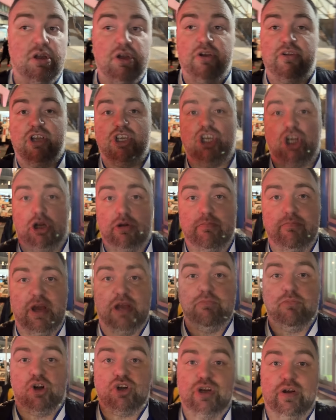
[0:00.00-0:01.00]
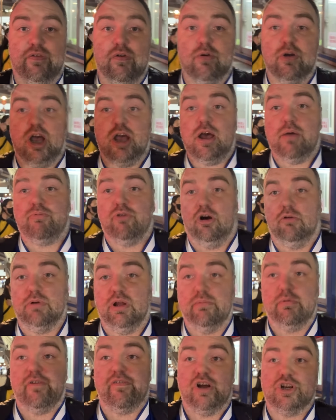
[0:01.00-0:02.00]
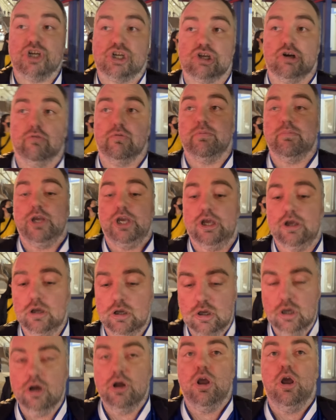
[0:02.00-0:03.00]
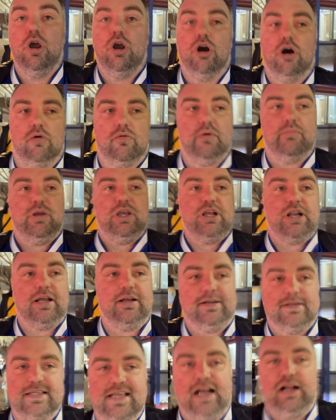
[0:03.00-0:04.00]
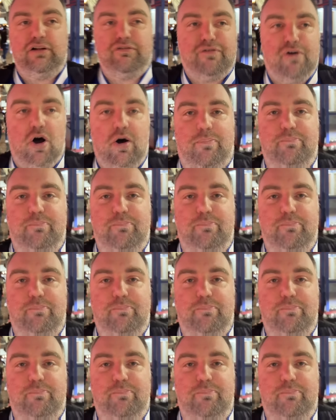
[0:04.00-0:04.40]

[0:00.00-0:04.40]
it shouldn't be much of a problem if I just hurry me little self up.